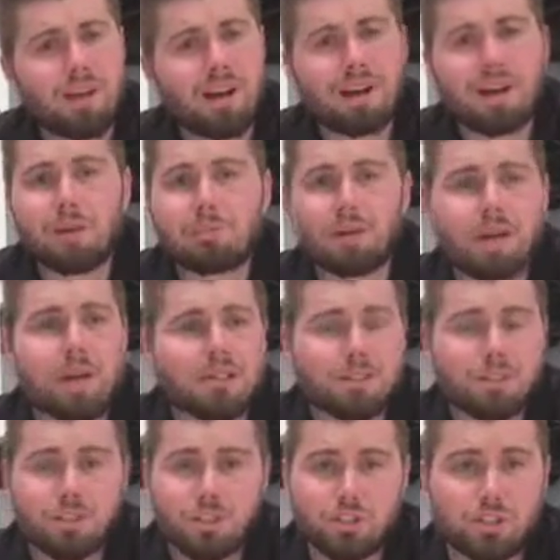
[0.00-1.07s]
A couple of other
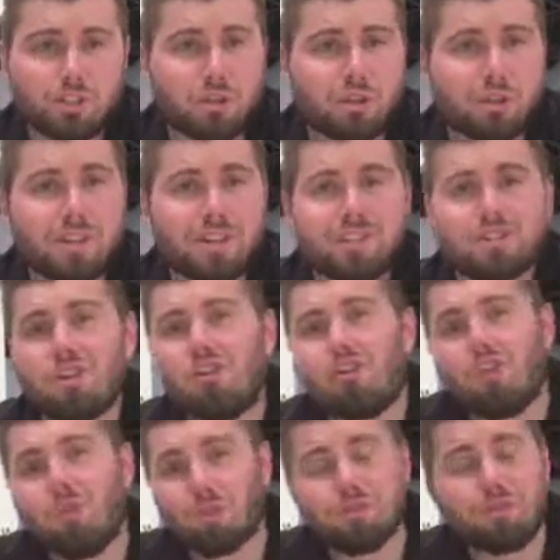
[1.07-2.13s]
logistical things:
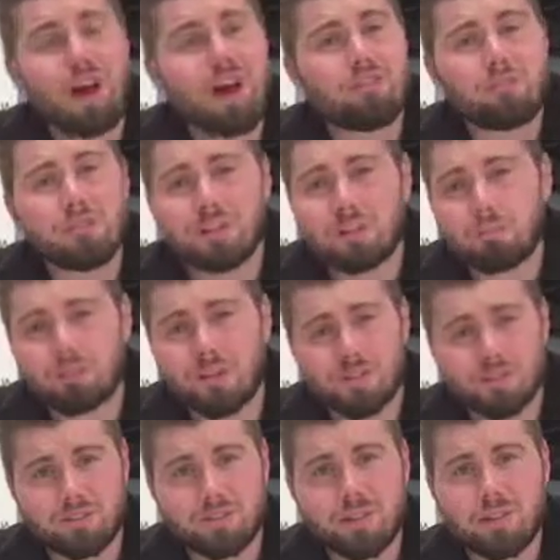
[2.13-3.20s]
4 to 5 minute
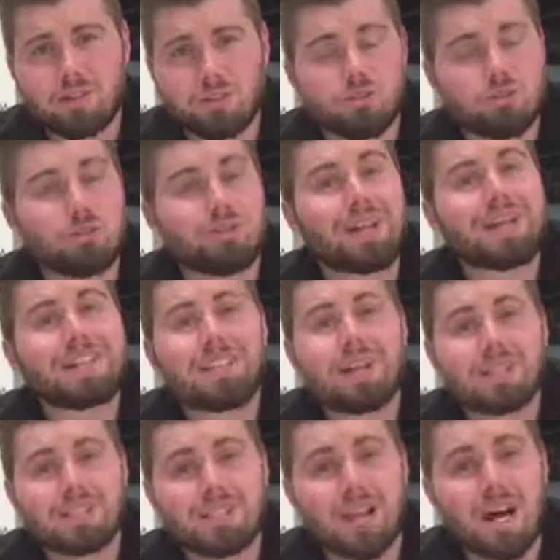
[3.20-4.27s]
presentation, so not a
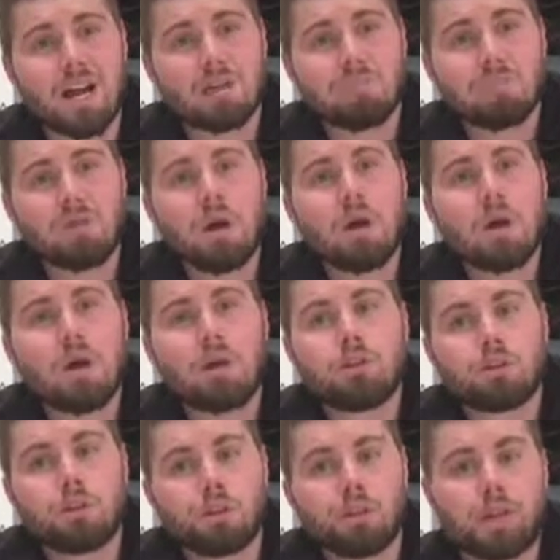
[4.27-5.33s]
lot of time,
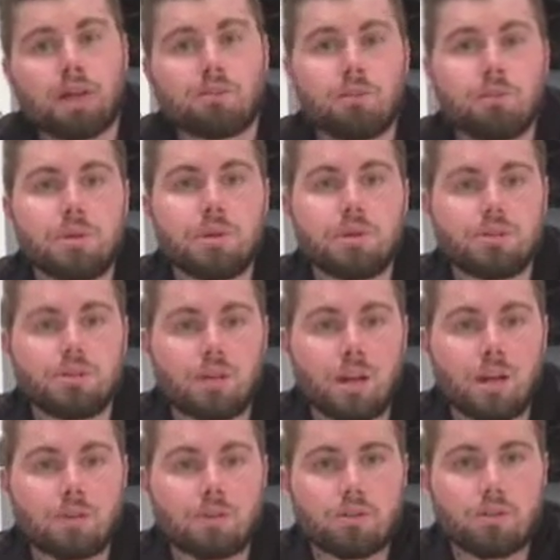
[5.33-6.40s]
so you're gonna have to be
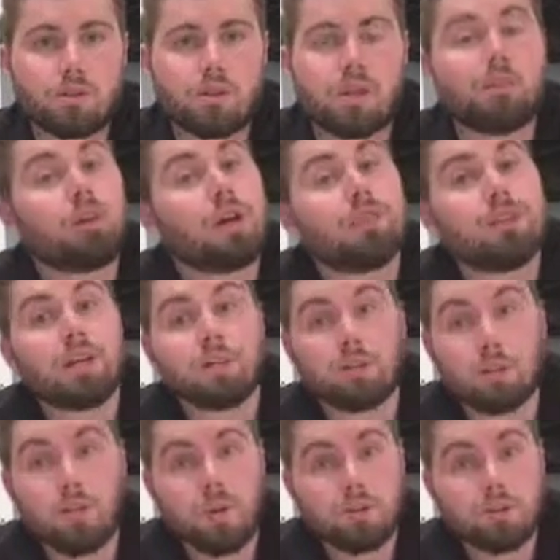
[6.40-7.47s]
concise. If you have any other
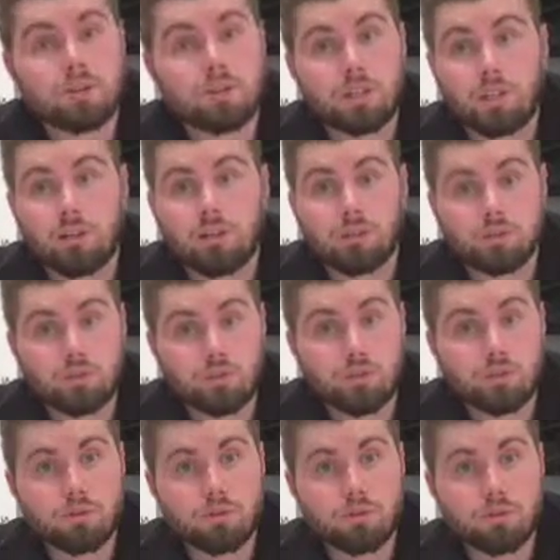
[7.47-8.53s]
questions, any other
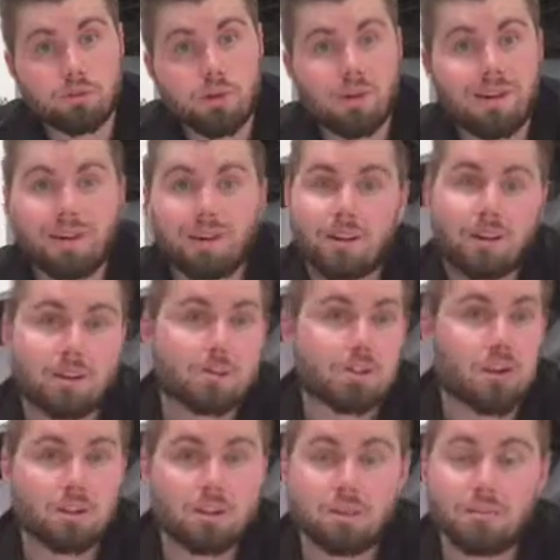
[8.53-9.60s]
concerns, come
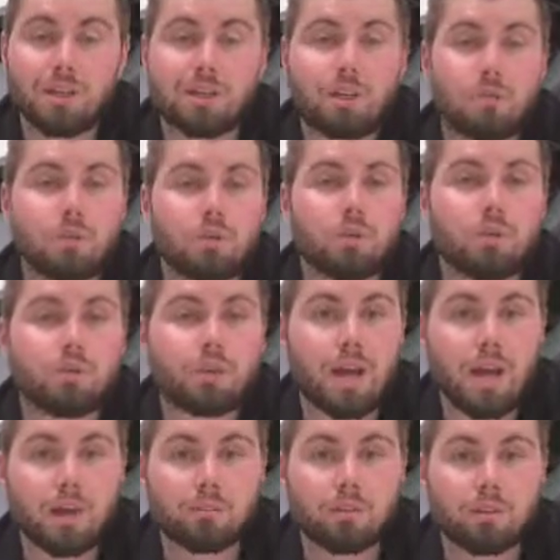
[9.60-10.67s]
talk to me and I'll be more than
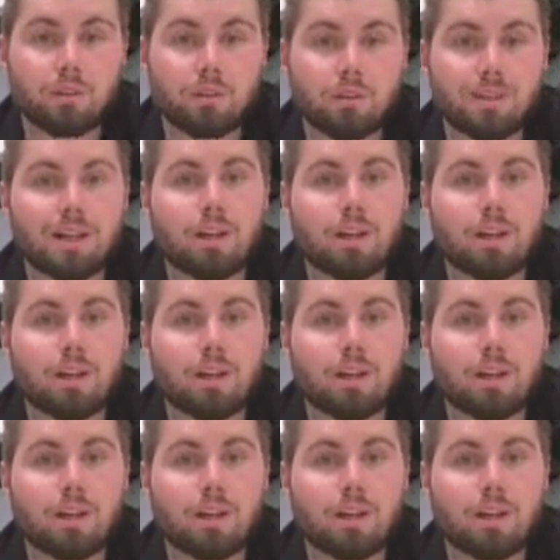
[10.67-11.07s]
happy to